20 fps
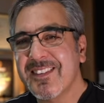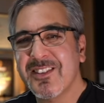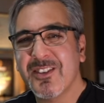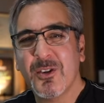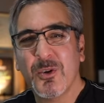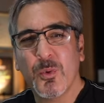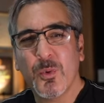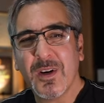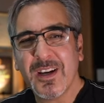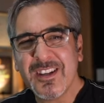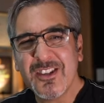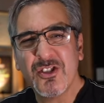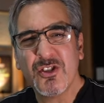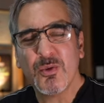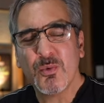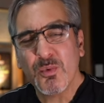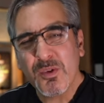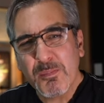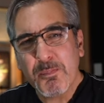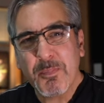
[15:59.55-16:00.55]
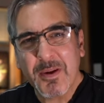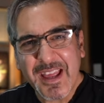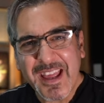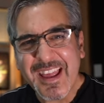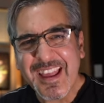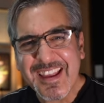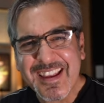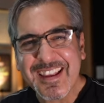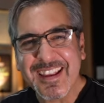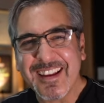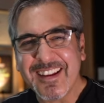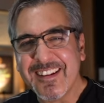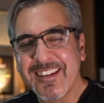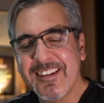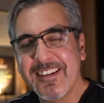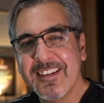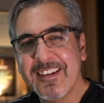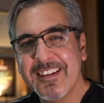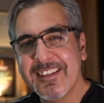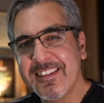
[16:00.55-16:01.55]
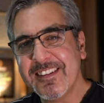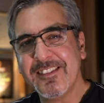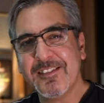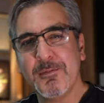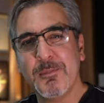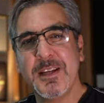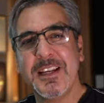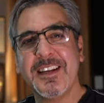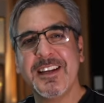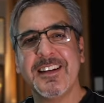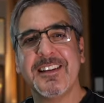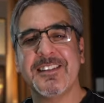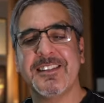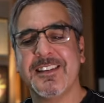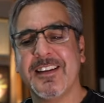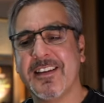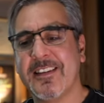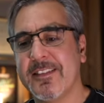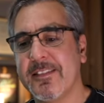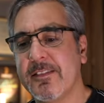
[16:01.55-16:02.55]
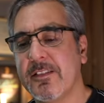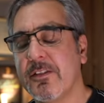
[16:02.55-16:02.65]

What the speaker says: So why should we pay? It doesn't make any sense.